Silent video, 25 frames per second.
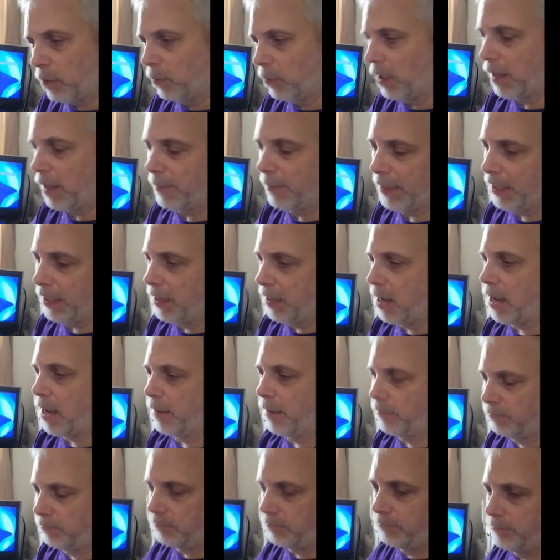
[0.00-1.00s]
Well, I mean,
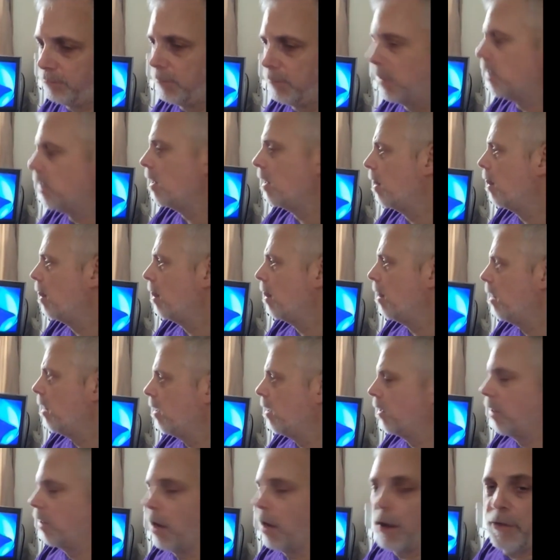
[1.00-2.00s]

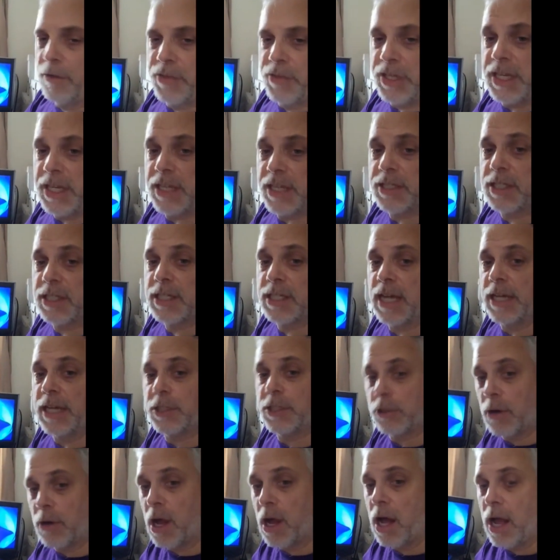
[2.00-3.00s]
none of the discs I
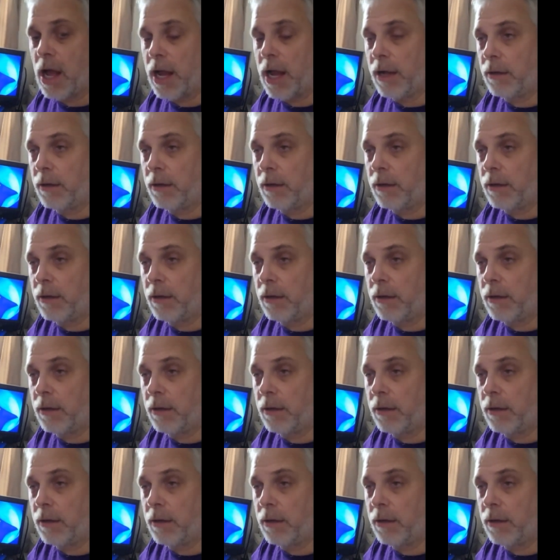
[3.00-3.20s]
tried.